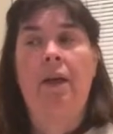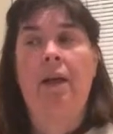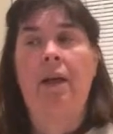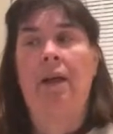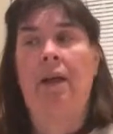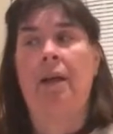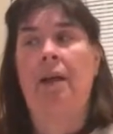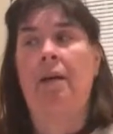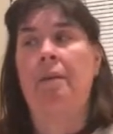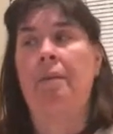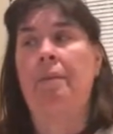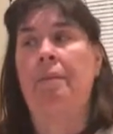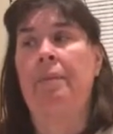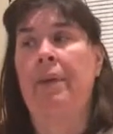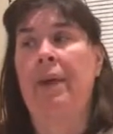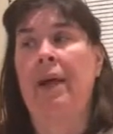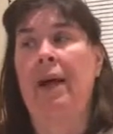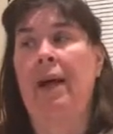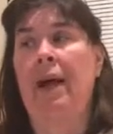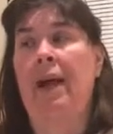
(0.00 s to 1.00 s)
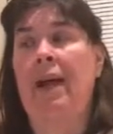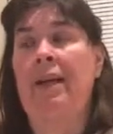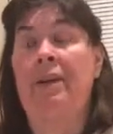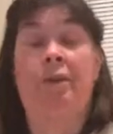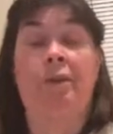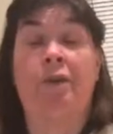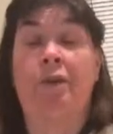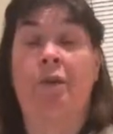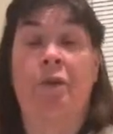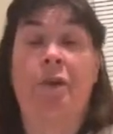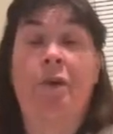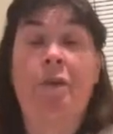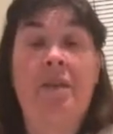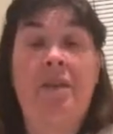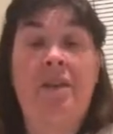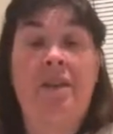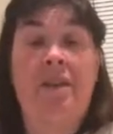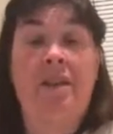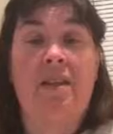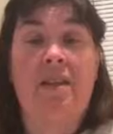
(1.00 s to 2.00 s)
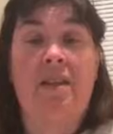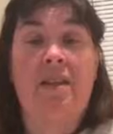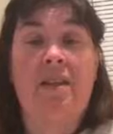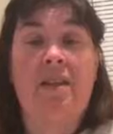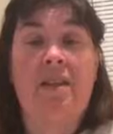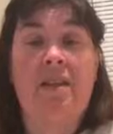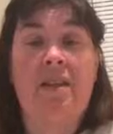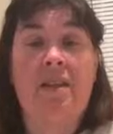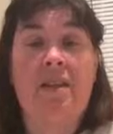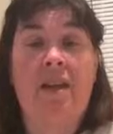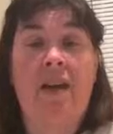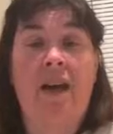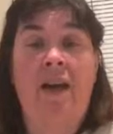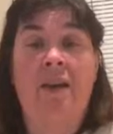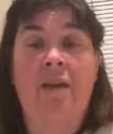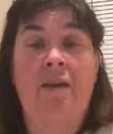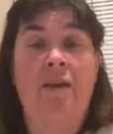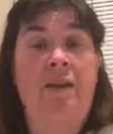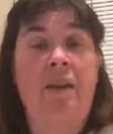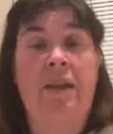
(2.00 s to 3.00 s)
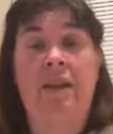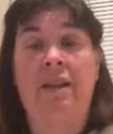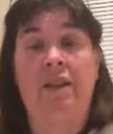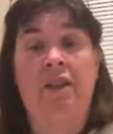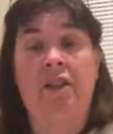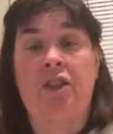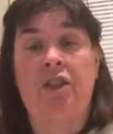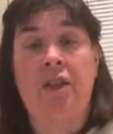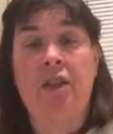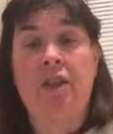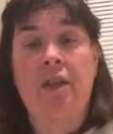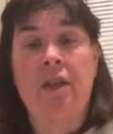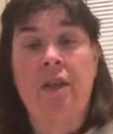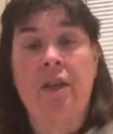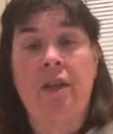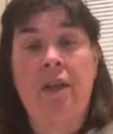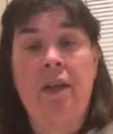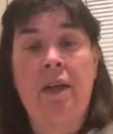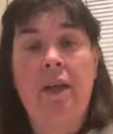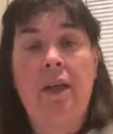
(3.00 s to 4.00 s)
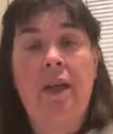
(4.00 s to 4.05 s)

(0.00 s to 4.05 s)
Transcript: I don't agree with this. I don't think they should.